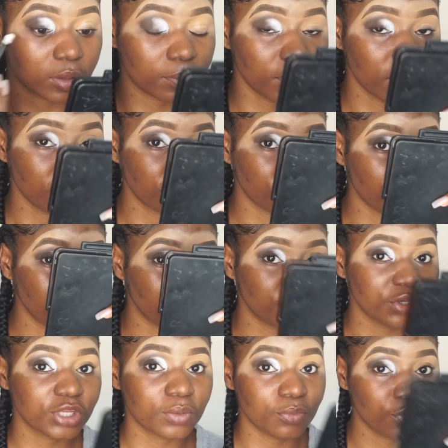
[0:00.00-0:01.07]
Make sure you
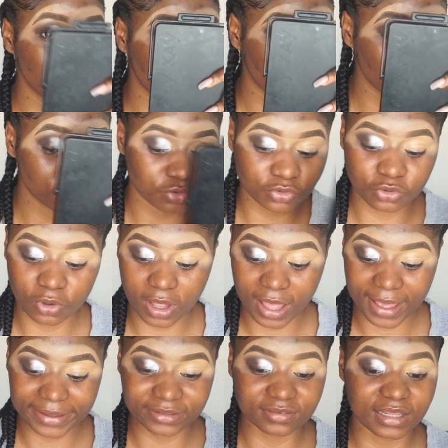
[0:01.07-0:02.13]
bring a mirror close to your
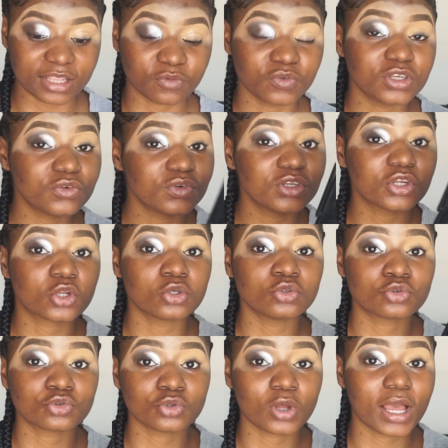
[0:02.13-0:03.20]
eyes, like really
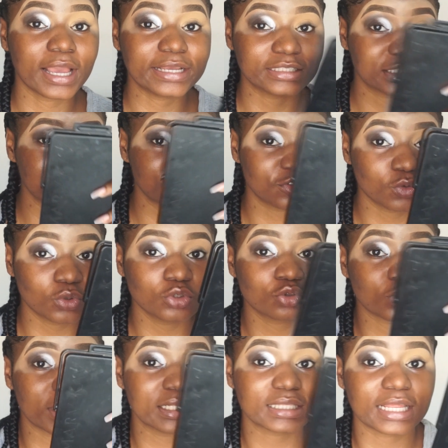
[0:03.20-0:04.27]
close to your eyes. If you want
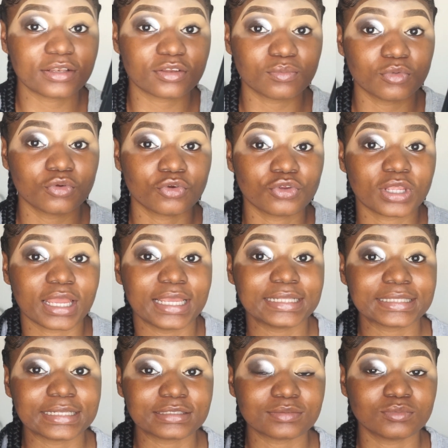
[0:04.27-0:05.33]
to enter the mirror, you
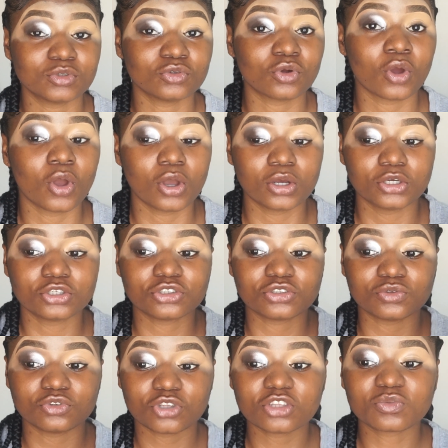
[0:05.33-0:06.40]
can enter the mirror.
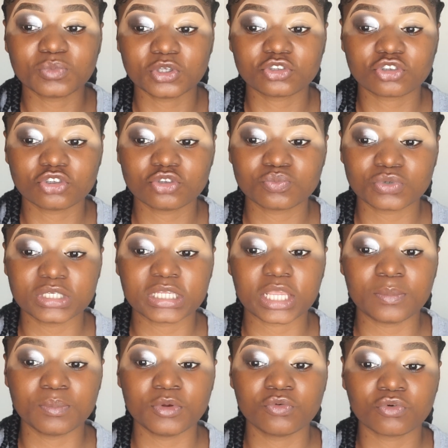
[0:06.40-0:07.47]
Just make sure you bring
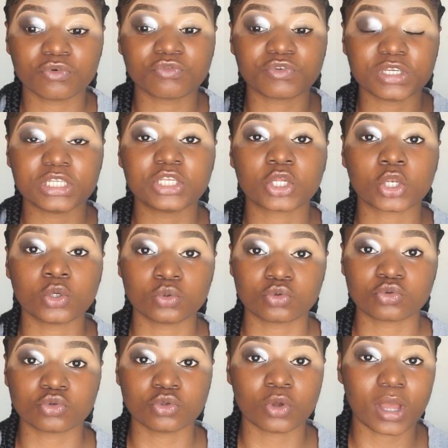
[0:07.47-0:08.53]
a mirror really
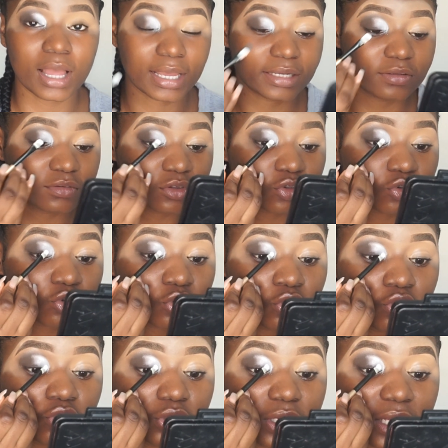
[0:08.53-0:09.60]
close to your eyes so
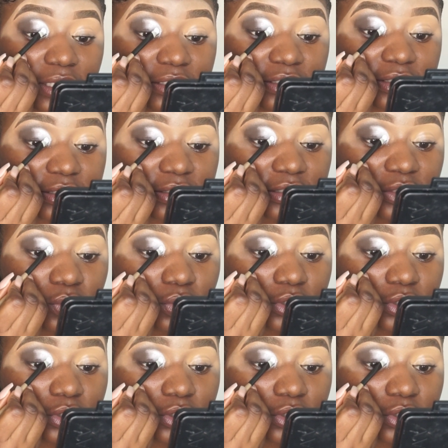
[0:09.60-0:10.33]
you can see